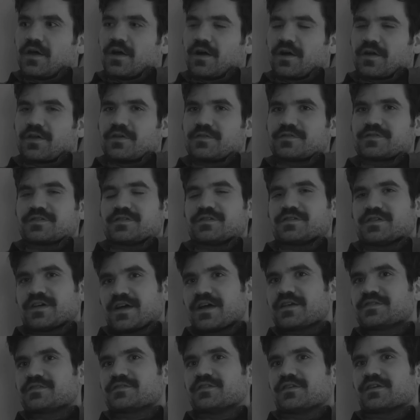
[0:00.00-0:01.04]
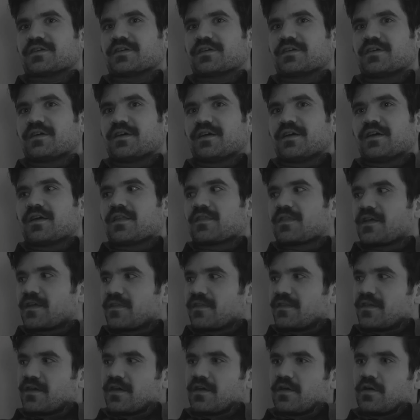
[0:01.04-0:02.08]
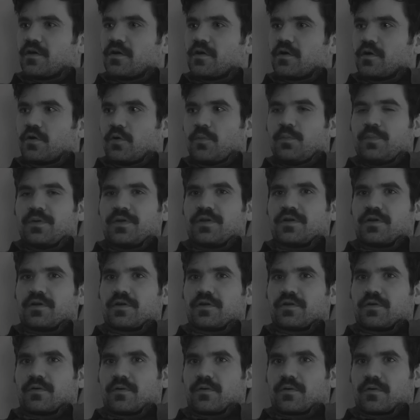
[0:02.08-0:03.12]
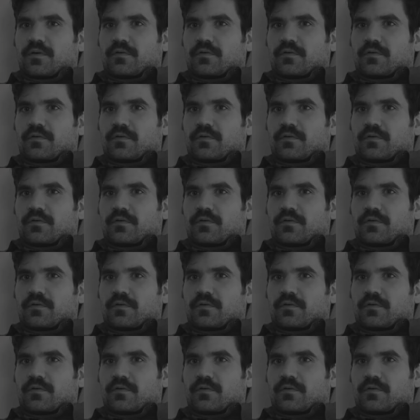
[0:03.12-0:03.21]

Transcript: Are you suggesting that they opened our door?